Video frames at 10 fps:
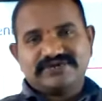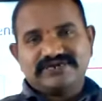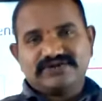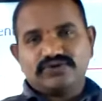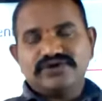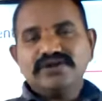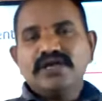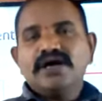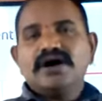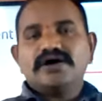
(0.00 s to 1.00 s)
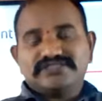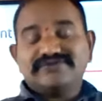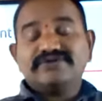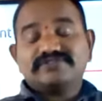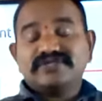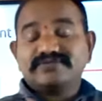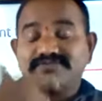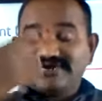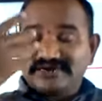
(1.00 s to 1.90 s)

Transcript: decoder, 7-segment